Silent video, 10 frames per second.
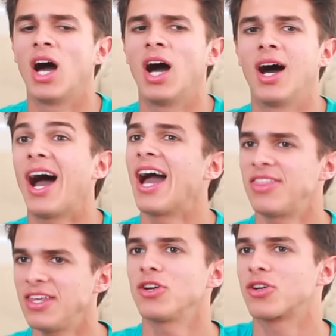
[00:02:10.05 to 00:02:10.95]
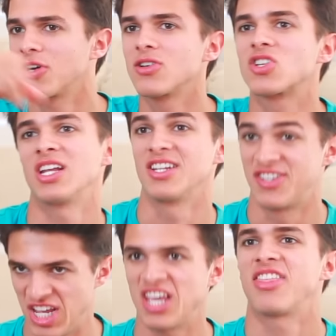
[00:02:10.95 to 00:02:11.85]
Uh, I think your girl's
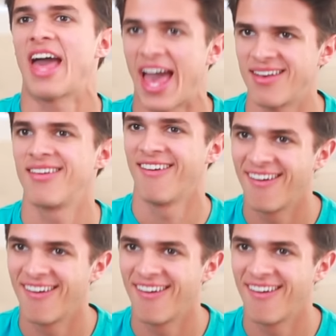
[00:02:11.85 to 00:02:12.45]
gonna dig that.